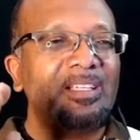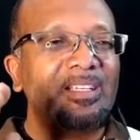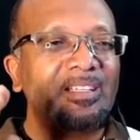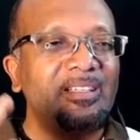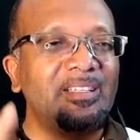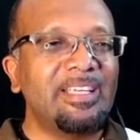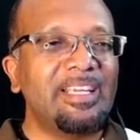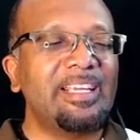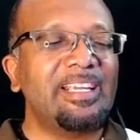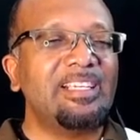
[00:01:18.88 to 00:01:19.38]
The
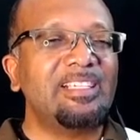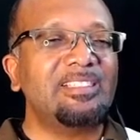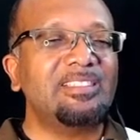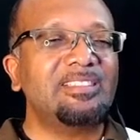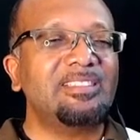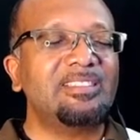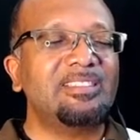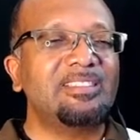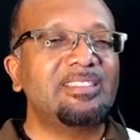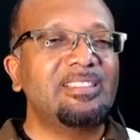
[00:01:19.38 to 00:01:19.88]

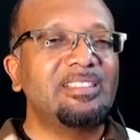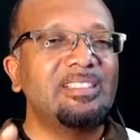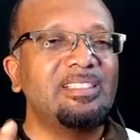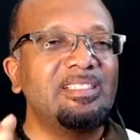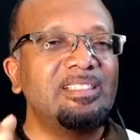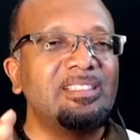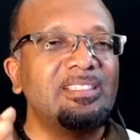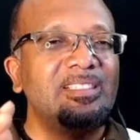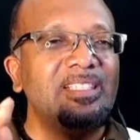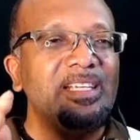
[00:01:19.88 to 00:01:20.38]
things,
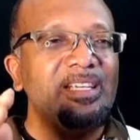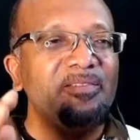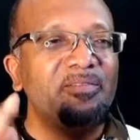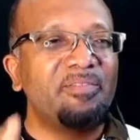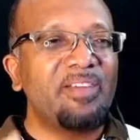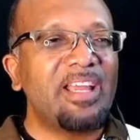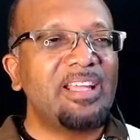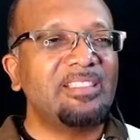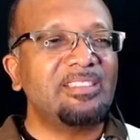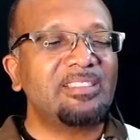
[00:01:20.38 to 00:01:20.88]
the
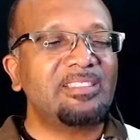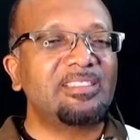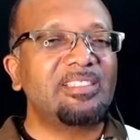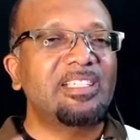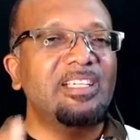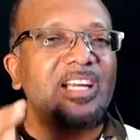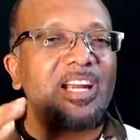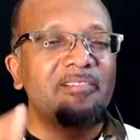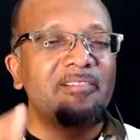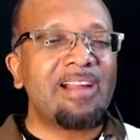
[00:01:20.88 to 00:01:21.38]
events,
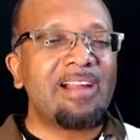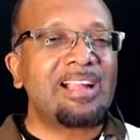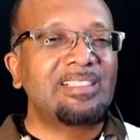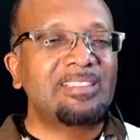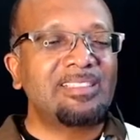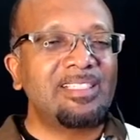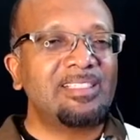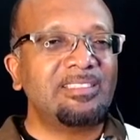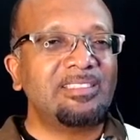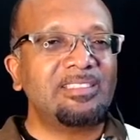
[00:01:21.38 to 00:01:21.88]
the
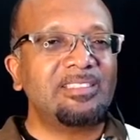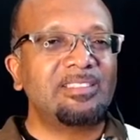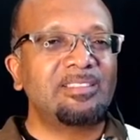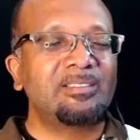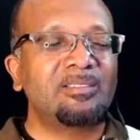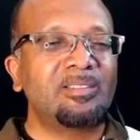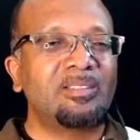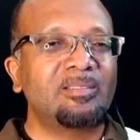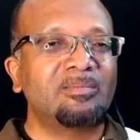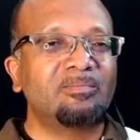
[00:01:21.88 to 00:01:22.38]

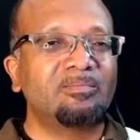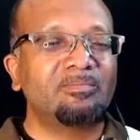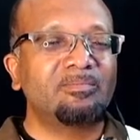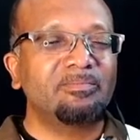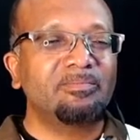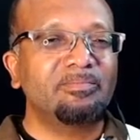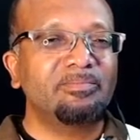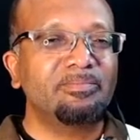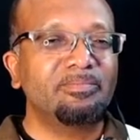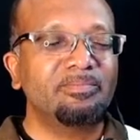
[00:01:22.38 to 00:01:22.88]
characters
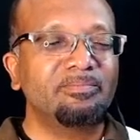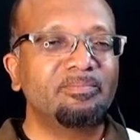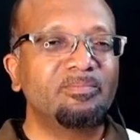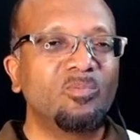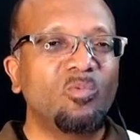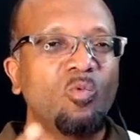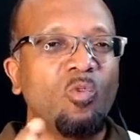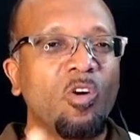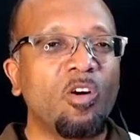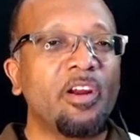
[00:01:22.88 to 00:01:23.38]

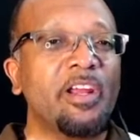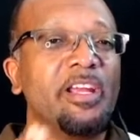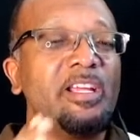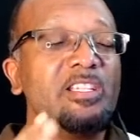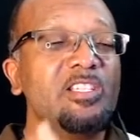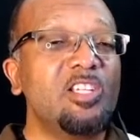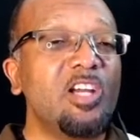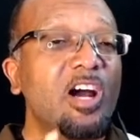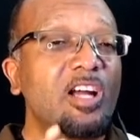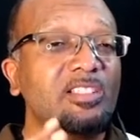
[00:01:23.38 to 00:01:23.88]
were
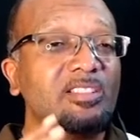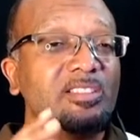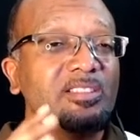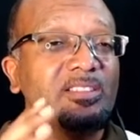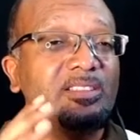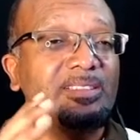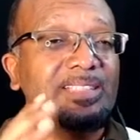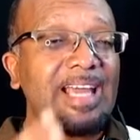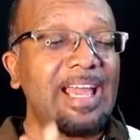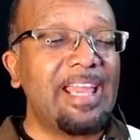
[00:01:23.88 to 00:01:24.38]
in
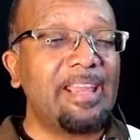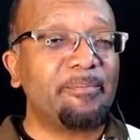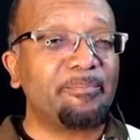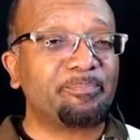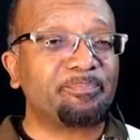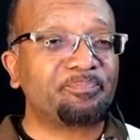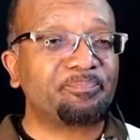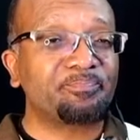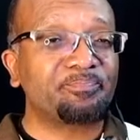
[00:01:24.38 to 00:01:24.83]
John's time,